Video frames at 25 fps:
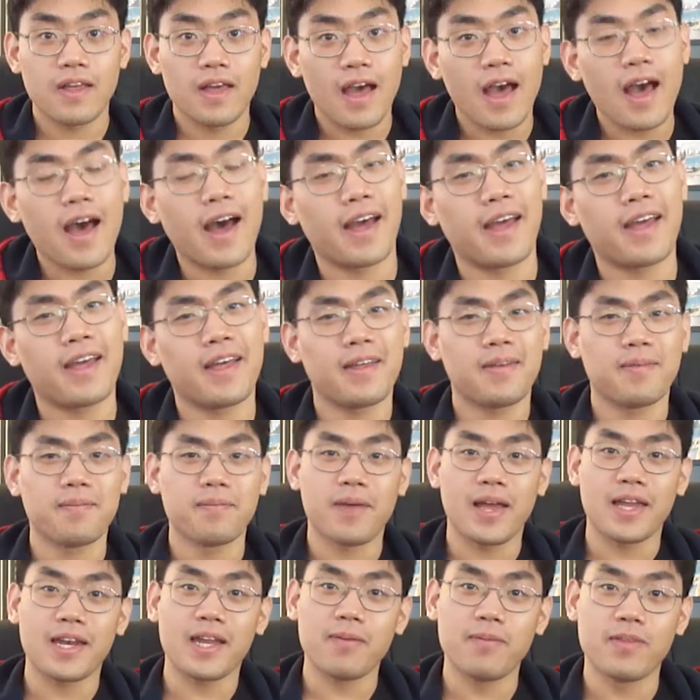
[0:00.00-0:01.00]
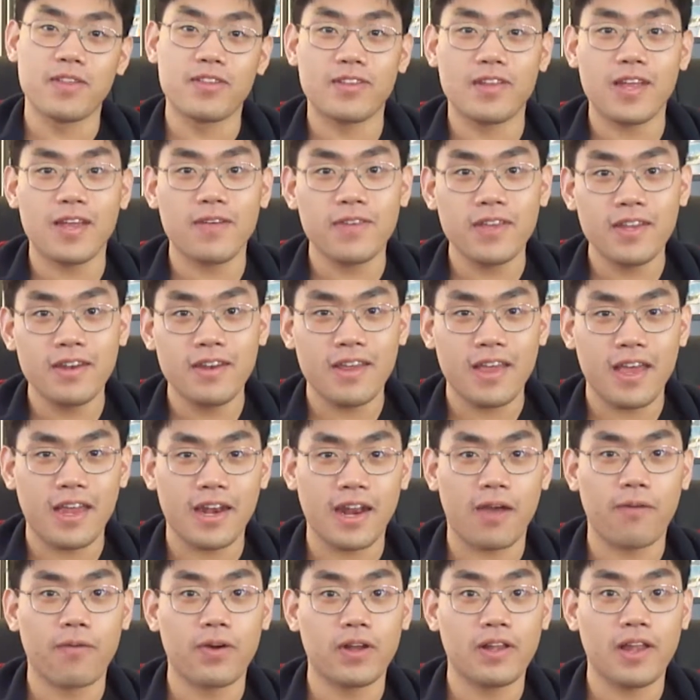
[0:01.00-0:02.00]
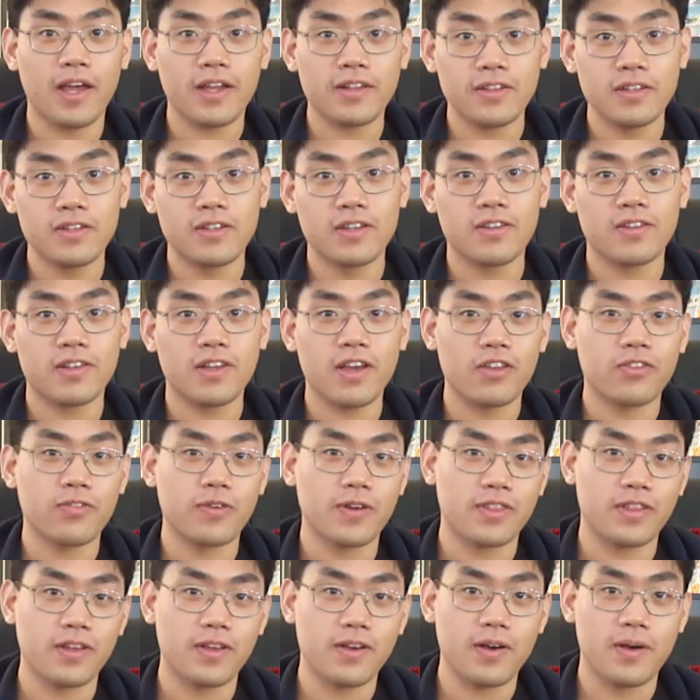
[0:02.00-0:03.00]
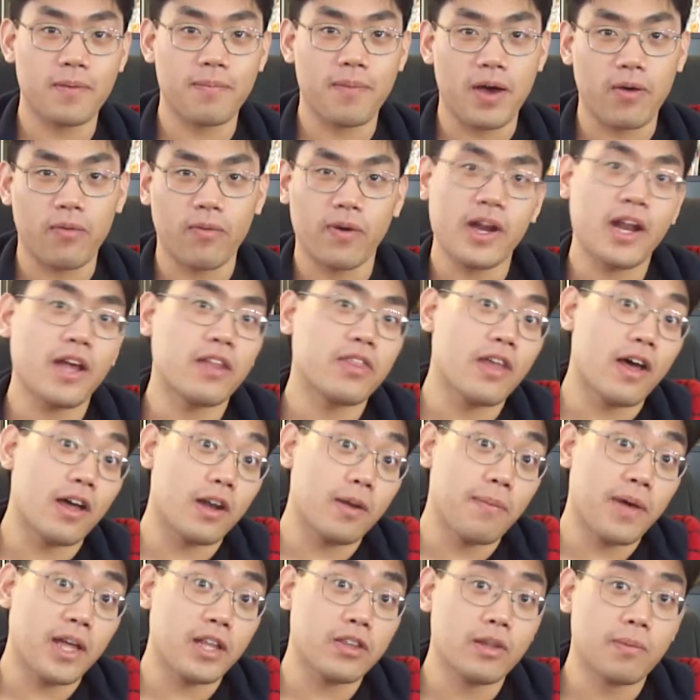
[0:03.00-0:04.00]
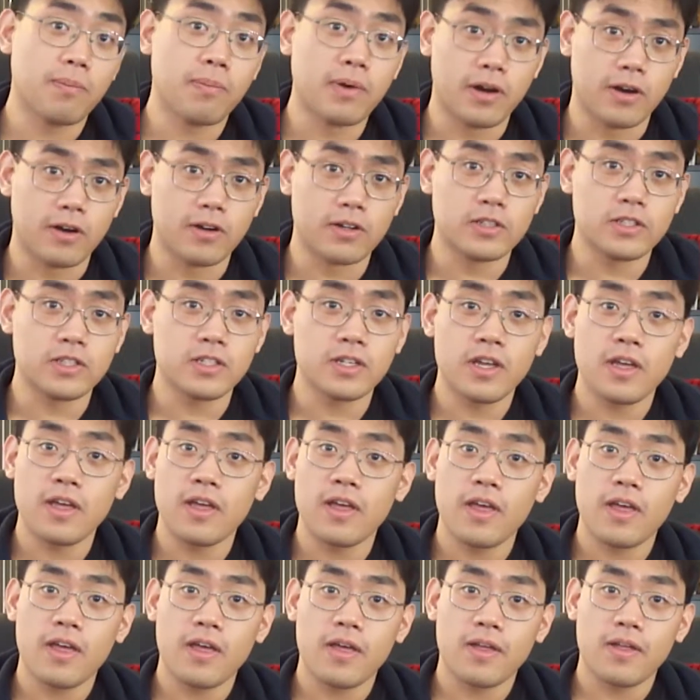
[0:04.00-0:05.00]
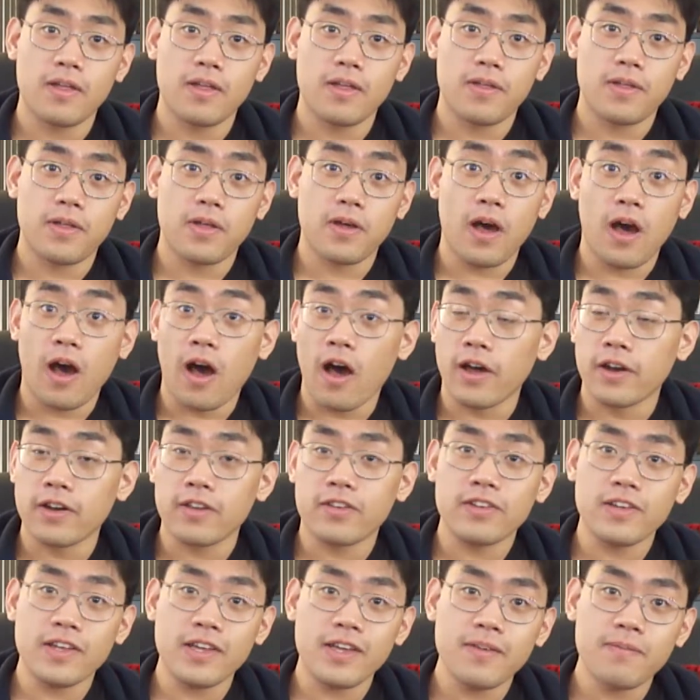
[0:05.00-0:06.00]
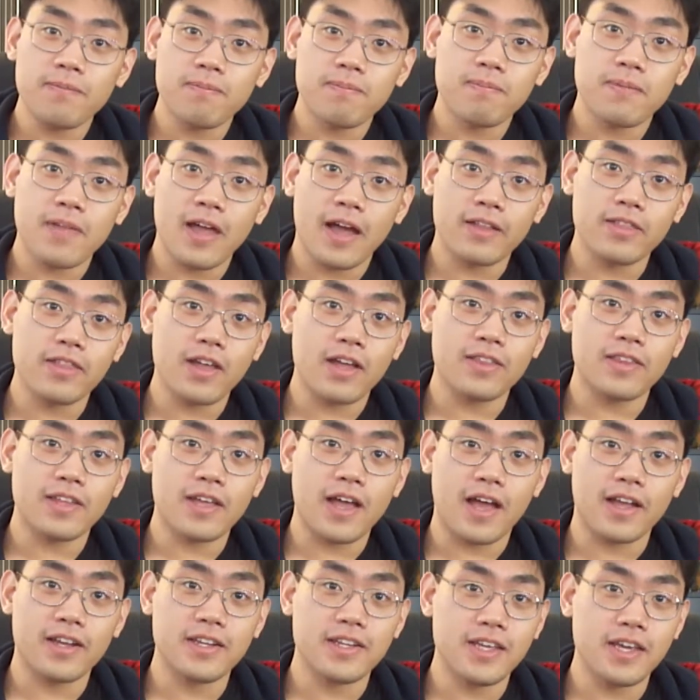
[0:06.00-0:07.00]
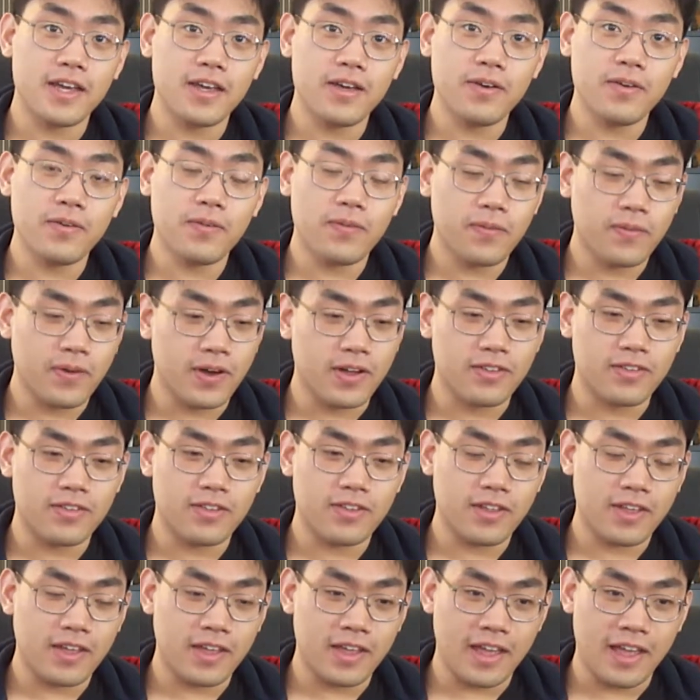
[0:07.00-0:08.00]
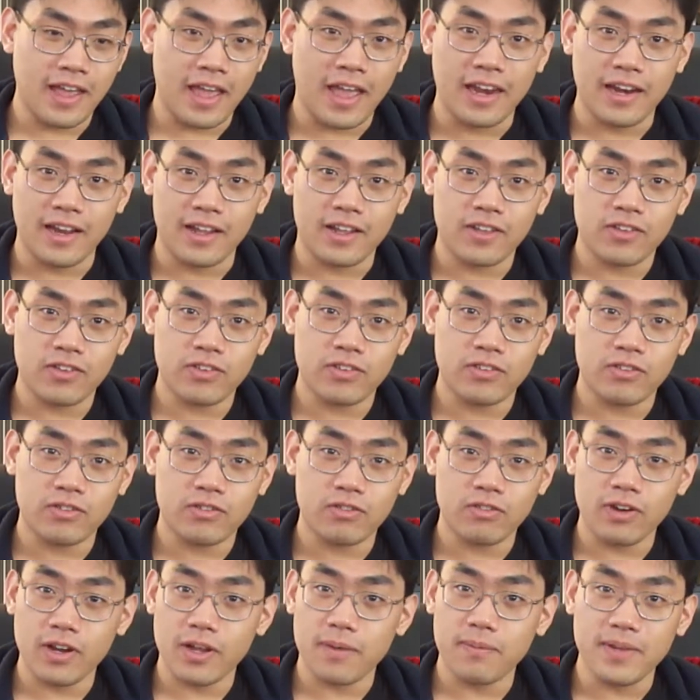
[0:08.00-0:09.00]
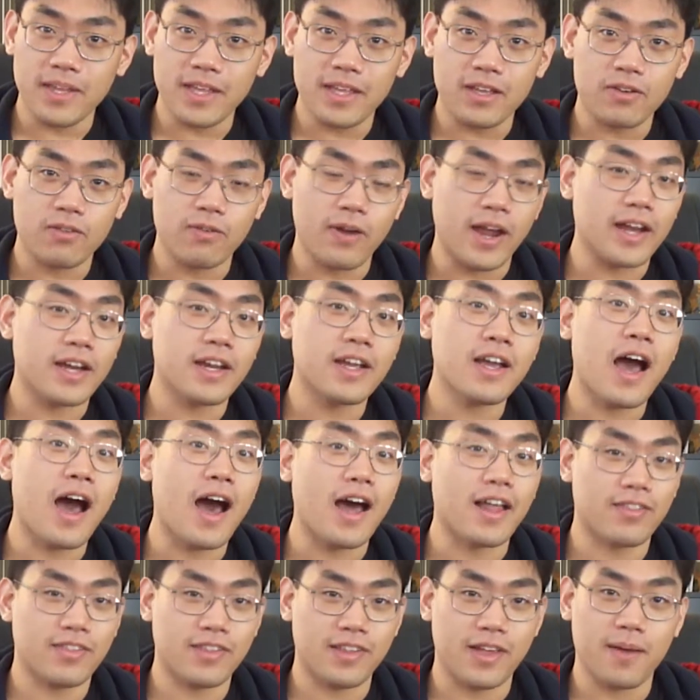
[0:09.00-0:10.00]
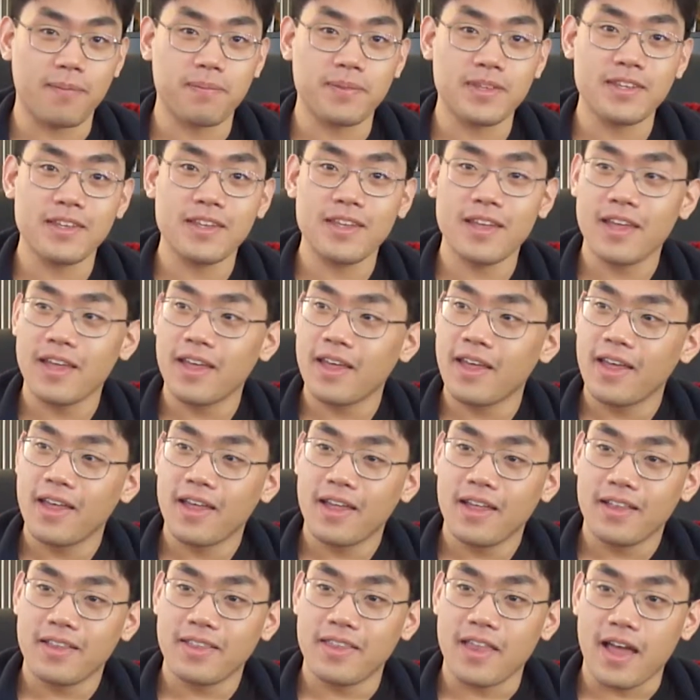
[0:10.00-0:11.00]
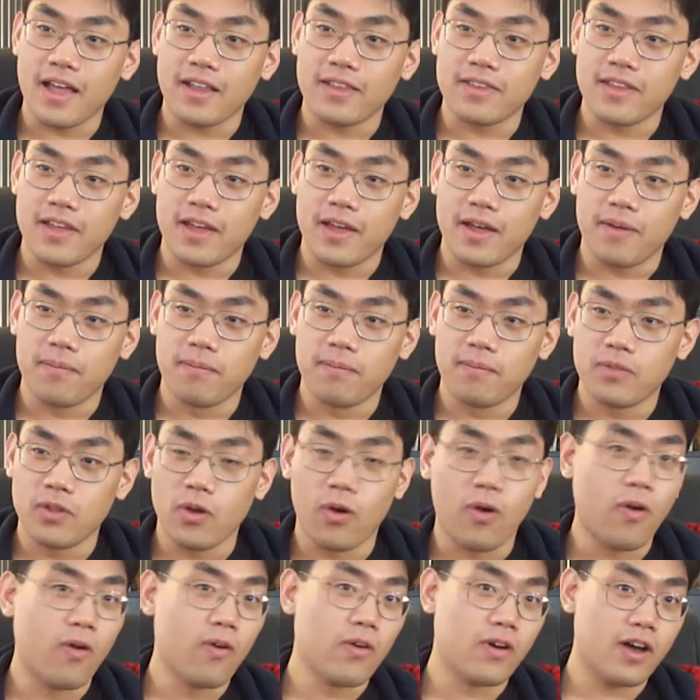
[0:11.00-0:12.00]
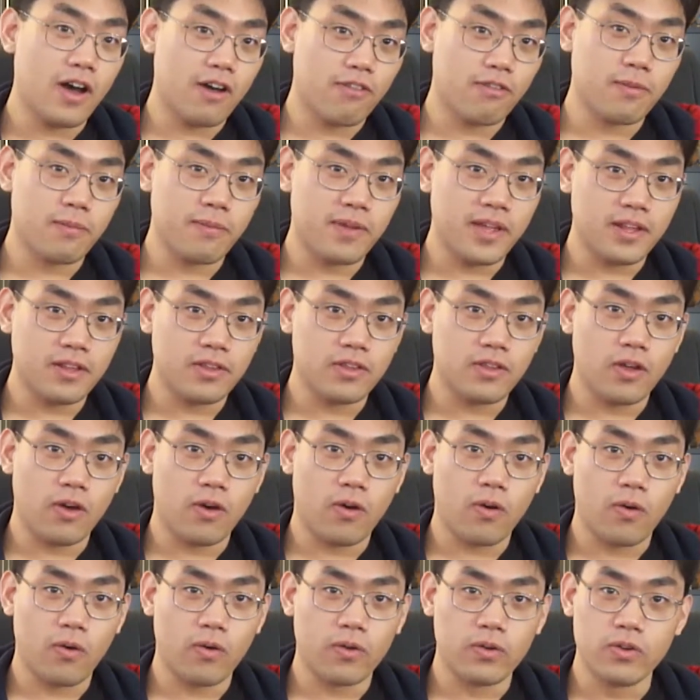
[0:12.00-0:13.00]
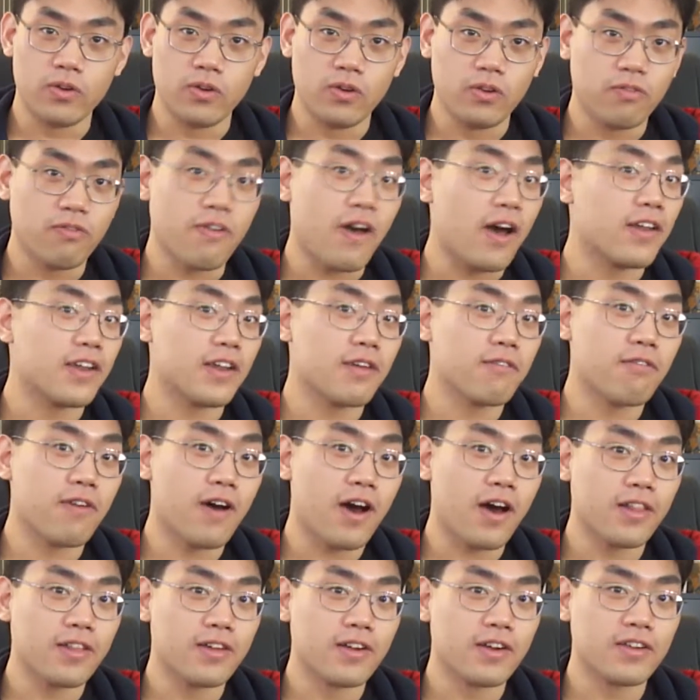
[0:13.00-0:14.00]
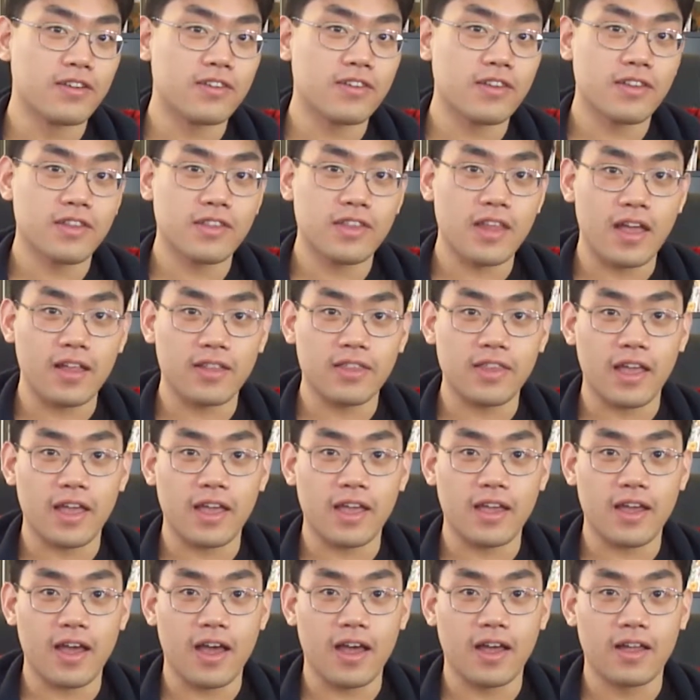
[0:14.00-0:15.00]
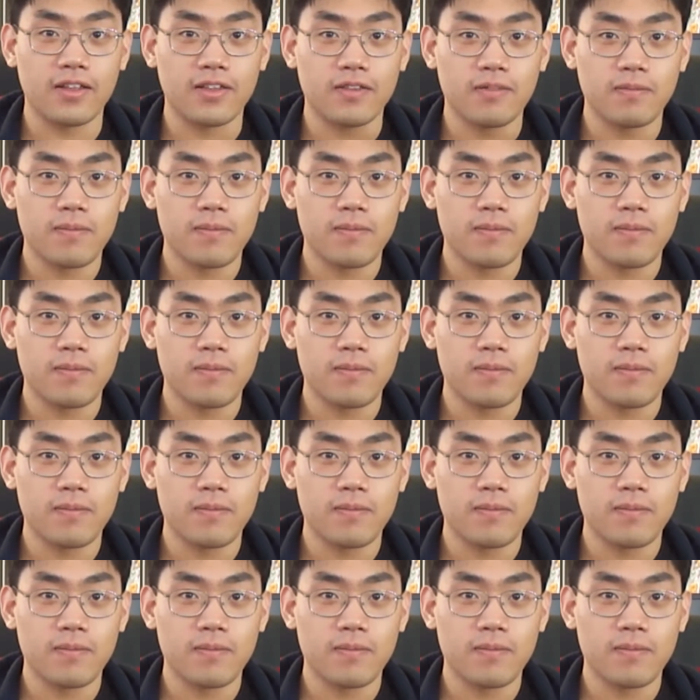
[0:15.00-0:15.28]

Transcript: Hi, my name is David, and I would like to discuss with you about what I thought about The Purge. Honestly, I thought the idea was an extremely great concept. That the whole government, the whole new founding fathers, that they